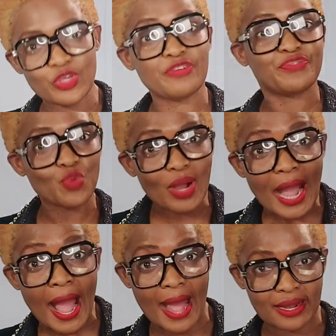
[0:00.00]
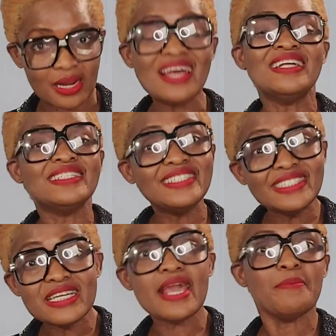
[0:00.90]
if you can.
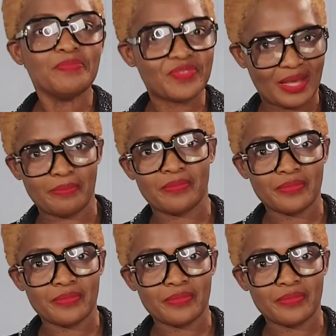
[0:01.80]
Name them.